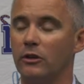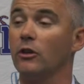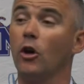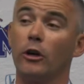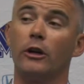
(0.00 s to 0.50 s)
are
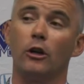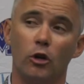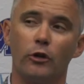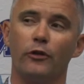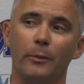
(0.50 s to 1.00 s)
going to
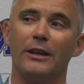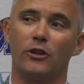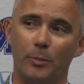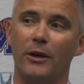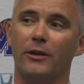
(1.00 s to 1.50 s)
learn from the
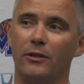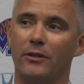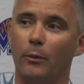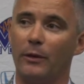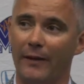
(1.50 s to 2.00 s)

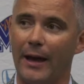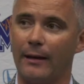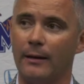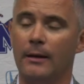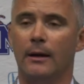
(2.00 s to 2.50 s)
experiences that we've had.